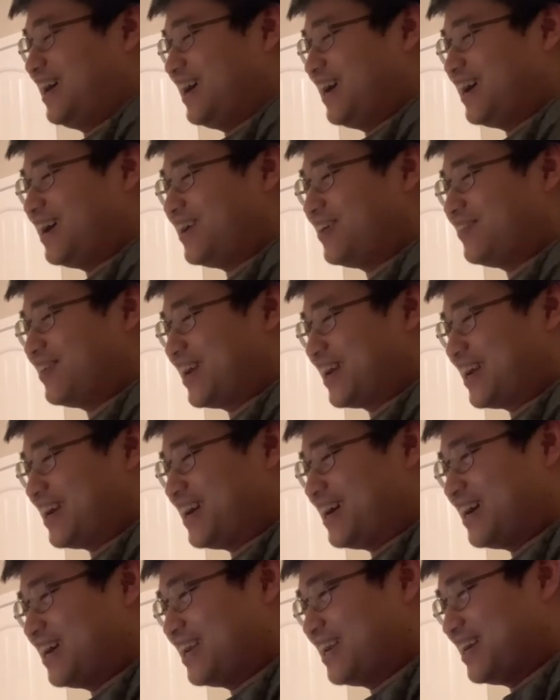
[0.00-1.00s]

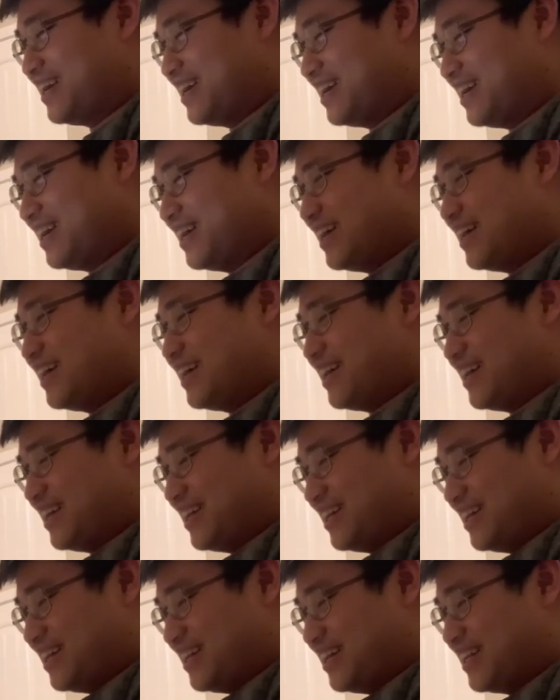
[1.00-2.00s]
Oh my god!
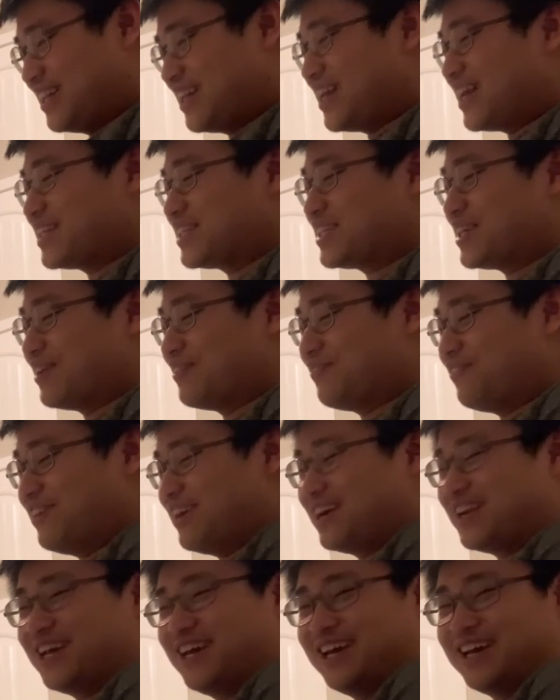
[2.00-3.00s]
That's so
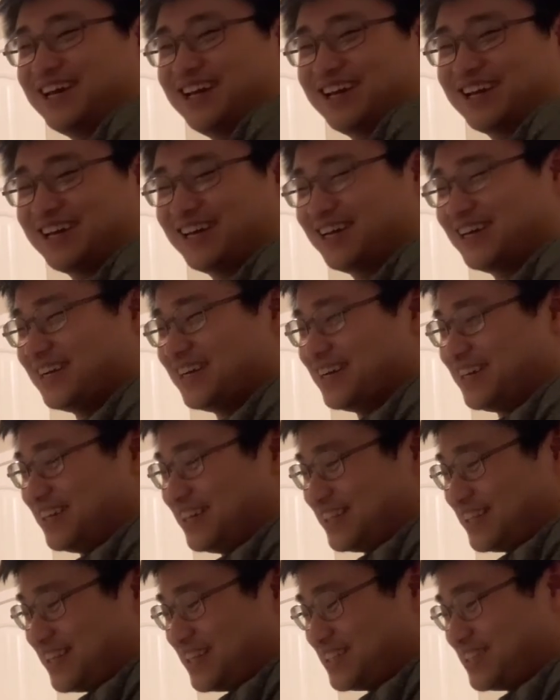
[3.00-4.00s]
funny!
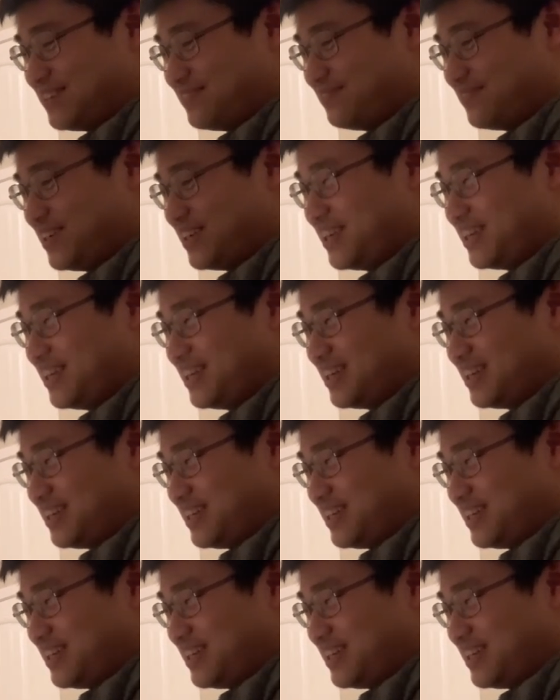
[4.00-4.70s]
That's so funny!